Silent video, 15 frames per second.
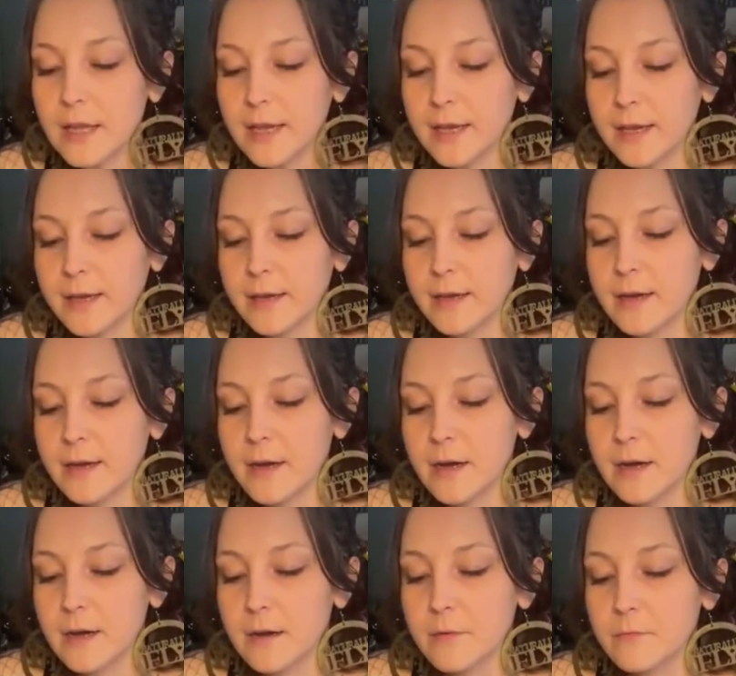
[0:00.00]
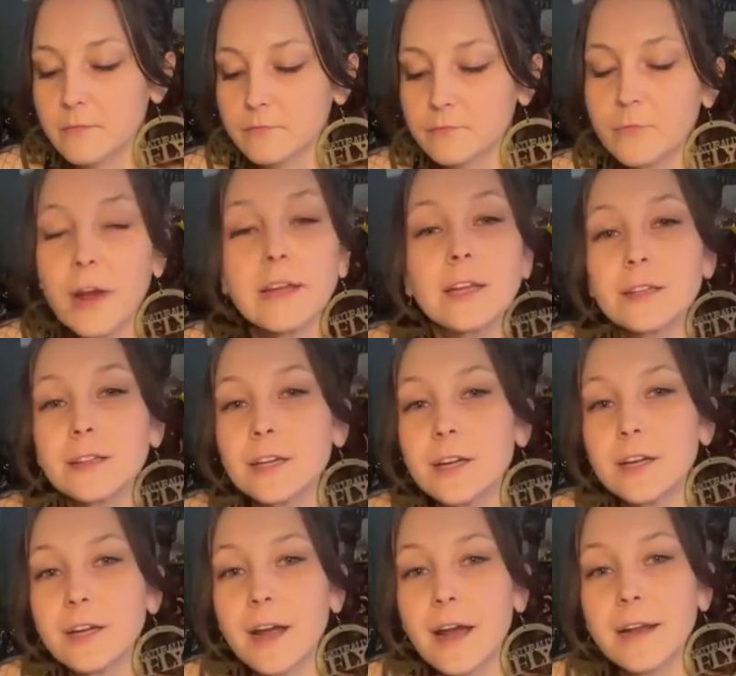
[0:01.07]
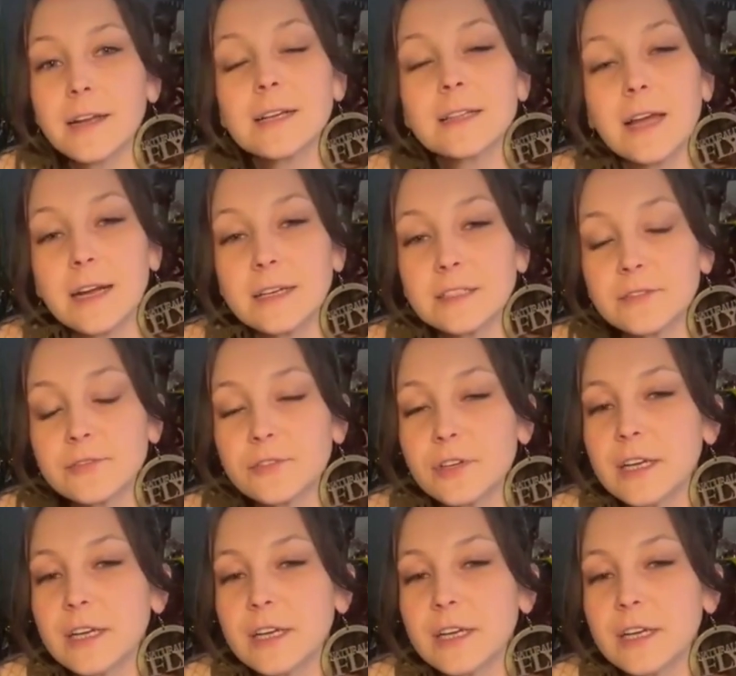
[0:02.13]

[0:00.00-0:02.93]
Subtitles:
a regular kind of collective